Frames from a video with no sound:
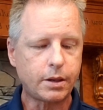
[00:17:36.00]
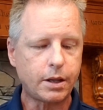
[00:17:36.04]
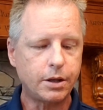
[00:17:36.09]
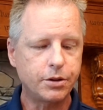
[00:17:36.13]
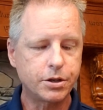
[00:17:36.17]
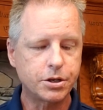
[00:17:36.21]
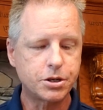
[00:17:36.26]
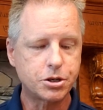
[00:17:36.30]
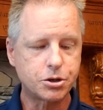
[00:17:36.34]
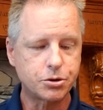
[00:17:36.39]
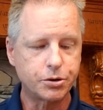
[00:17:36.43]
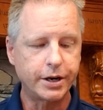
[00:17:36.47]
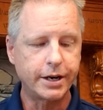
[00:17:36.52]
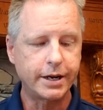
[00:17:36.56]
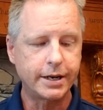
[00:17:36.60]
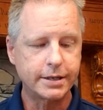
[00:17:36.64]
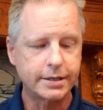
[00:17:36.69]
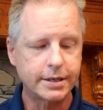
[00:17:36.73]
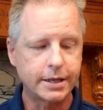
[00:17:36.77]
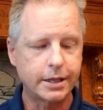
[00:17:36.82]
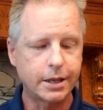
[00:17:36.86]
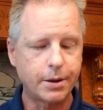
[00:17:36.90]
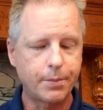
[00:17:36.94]
the
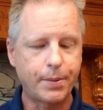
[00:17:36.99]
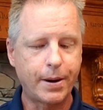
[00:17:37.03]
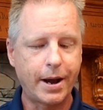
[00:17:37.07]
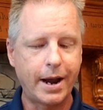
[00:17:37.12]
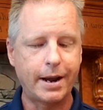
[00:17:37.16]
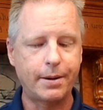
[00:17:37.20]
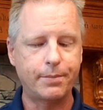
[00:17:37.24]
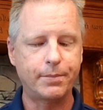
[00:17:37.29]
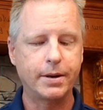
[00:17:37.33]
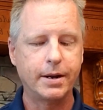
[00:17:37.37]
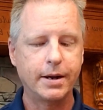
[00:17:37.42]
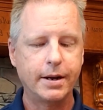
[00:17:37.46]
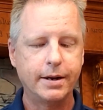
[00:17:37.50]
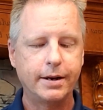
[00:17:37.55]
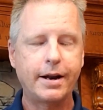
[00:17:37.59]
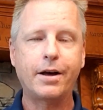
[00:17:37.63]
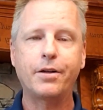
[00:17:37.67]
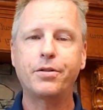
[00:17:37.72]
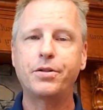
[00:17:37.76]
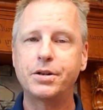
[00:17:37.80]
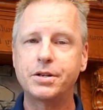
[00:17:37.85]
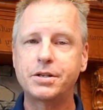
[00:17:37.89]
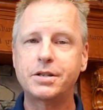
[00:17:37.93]
strings, and the pipe.
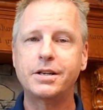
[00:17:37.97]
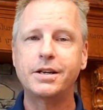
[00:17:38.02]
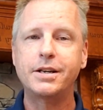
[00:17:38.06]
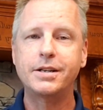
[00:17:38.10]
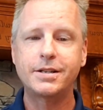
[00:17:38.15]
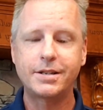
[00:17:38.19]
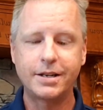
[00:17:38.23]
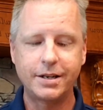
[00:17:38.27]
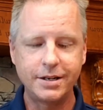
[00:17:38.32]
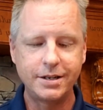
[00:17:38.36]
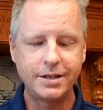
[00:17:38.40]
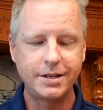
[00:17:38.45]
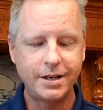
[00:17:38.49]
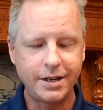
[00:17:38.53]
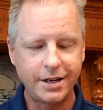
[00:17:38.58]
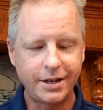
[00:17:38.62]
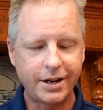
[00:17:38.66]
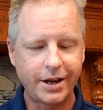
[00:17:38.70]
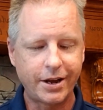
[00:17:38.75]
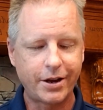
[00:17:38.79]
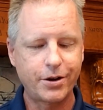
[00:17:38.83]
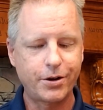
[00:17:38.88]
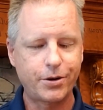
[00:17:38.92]
Now, this is
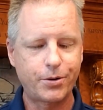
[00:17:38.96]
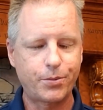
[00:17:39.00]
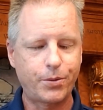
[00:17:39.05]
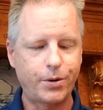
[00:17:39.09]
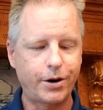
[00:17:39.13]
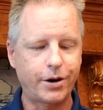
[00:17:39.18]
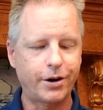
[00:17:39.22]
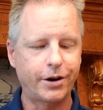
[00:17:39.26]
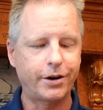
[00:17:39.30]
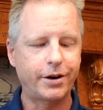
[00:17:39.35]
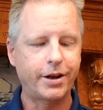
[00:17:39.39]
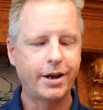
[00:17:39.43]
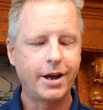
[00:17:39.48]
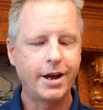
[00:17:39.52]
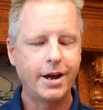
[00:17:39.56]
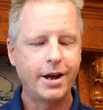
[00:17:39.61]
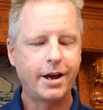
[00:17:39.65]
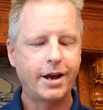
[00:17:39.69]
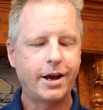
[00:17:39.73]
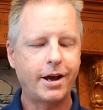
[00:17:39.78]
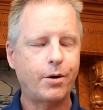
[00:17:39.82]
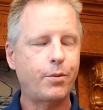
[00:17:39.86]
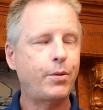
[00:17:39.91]
indeed a good word.
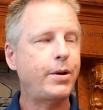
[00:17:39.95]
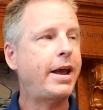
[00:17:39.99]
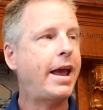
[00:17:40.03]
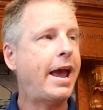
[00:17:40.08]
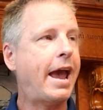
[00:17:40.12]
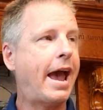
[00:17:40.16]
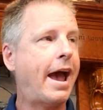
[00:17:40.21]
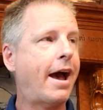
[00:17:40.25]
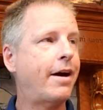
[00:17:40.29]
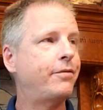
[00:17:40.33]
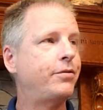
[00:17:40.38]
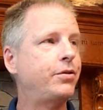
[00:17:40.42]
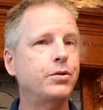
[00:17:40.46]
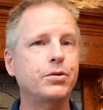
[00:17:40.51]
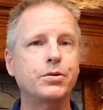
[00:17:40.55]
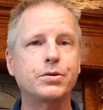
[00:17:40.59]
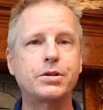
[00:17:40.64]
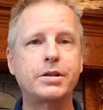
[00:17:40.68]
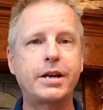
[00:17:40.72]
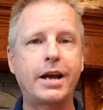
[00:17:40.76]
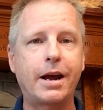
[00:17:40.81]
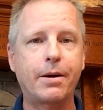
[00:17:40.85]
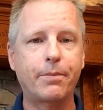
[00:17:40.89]
We have
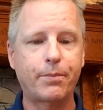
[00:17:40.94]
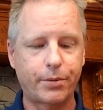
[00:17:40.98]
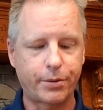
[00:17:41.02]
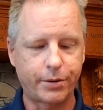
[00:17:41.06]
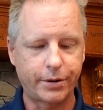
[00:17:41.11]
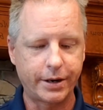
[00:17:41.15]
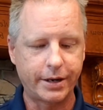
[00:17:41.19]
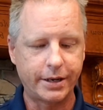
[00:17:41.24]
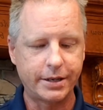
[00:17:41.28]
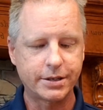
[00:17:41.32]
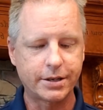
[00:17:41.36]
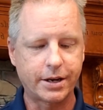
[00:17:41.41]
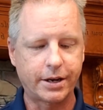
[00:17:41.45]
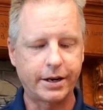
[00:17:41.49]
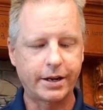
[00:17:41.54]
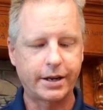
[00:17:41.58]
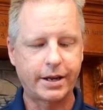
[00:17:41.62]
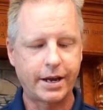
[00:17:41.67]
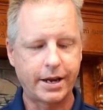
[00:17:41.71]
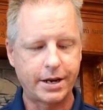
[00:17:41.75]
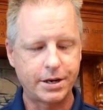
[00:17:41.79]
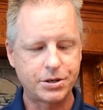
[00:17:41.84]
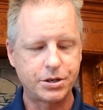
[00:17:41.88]
used tambourines on
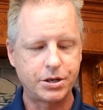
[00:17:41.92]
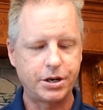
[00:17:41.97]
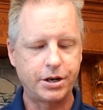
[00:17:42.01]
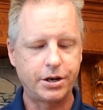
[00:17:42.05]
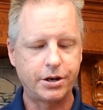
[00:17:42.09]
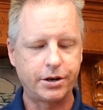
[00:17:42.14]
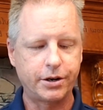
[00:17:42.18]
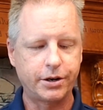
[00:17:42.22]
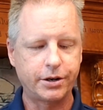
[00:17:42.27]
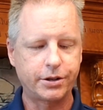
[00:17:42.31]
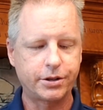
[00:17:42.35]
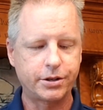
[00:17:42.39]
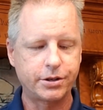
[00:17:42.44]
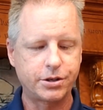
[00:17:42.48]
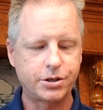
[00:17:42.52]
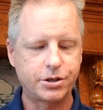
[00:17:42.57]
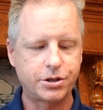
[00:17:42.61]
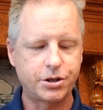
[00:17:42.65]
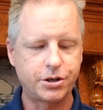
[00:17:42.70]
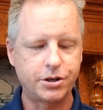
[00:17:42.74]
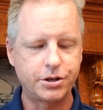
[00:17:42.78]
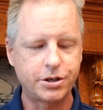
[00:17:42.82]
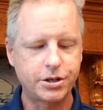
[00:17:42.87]
occasion here at this
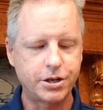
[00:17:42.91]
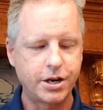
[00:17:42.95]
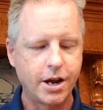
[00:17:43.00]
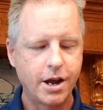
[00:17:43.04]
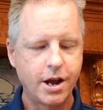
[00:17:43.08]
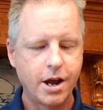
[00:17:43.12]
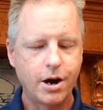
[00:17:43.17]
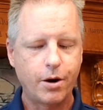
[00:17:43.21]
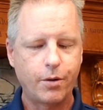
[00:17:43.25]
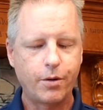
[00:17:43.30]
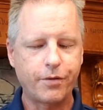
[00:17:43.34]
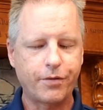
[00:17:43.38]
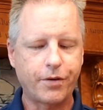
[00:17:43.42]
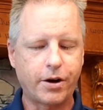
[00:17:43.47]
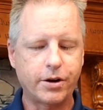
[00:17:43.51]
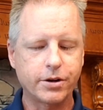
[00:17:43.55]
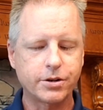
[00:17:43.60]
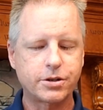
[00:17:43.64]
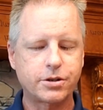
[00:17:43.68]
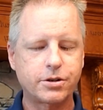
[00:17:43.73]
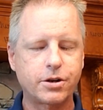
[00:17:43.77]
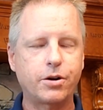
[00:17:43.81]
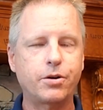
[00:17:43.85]
church. We have
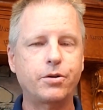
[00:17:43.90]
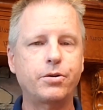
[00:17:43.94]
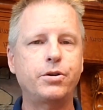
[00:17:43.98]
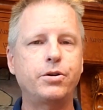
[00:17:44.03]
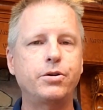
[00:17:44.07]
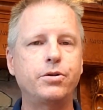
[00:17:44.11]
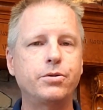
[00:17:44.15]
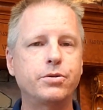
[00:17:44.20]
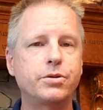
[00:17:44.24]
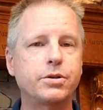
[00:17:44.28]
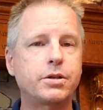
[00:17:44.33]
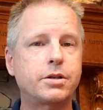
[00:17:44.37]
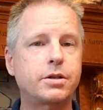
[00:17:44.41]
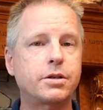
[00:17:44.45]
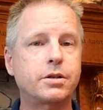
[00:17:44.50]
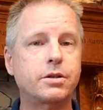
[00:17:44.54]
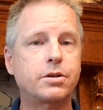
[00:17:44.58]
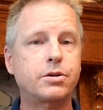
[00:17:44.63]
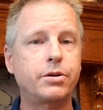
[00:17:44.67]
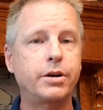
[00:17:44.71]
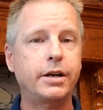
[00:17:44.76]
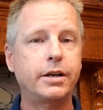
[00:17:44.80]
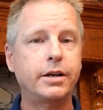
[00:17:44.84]
also used
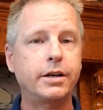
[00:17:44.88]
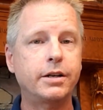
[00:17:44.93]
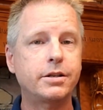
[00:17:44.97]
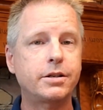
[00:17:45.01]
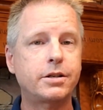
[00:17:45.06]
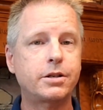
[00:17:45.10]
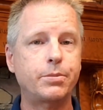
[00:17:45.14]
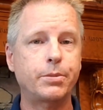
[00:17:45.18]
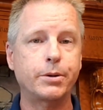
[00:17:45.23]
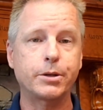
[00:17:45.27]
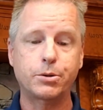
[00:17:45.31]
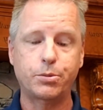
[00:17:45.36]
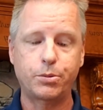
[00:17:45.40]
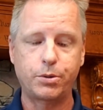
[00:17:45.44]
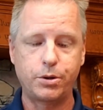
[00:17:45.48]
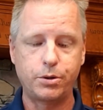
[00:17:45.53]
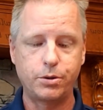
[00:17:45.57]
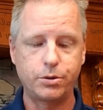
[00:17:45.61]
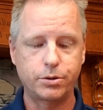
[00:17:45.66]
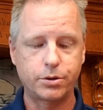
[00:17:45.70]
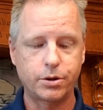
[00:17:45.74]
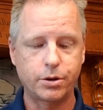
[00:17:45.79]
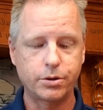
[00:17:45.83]
stringed instruments. We
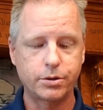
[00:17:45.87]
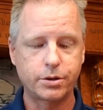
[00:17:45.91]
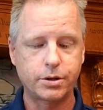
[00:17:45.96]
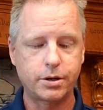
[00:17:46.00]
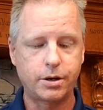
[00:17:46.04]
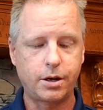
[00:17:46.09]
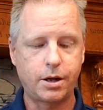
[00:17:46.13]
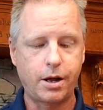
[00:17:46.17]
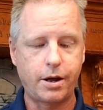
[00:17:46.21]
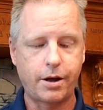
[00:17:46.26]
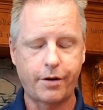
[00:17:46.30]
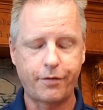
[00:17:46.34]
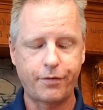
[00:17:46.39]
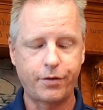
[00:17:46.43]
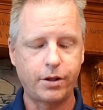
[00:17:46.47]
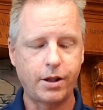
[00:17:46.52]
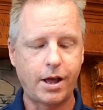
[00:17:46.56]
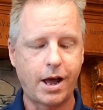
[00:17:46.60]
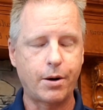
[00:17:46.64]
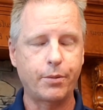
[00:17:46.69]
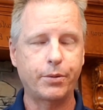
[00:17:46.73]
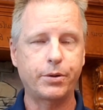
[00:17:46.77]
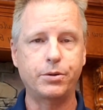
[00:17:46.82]
use those an awful
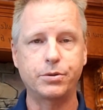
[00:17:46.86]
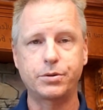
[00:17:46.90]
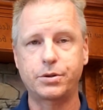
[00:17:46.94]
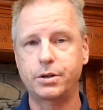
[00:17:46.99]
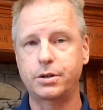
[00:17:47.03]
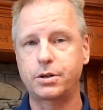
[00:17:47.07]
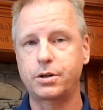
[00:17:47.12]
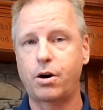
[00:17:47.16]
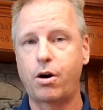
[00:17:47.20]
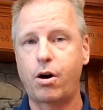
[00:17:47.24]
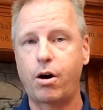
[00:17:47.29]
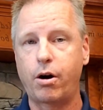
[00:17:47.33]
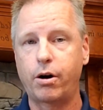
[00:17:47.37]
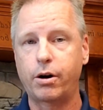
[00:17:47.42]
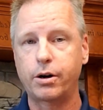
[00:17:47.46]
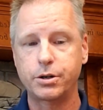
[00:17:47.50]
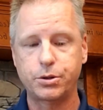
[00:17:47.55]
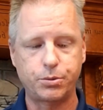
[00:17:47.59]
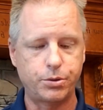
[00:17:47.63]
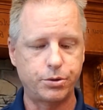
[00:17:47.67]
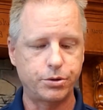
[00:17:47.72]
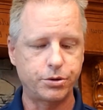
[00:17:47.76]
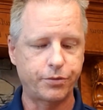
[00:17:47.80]
lot. We use
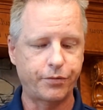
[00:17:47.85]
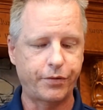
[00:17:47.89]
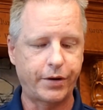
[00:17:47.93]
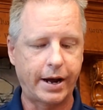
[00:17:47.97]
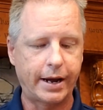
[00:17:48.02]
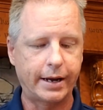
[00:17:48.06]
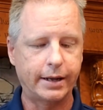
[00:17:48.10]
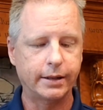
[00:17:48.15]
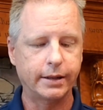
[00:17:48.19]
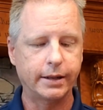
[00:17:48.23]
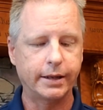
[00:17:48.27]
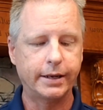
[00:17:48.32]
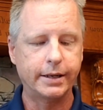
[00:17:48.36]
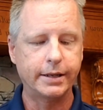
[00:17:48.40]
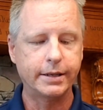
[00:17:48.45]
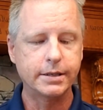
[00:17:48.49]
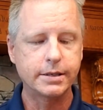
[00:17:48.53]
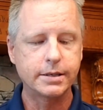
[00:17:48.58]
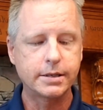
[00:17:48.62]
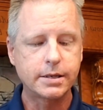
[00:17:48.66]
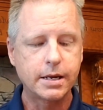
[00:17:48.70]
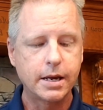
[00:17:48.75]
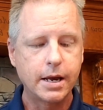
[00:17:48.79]
guitars. We use
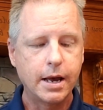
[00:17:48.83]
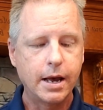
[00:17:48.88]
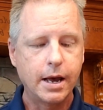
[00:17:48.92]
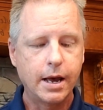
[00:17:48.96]
violins.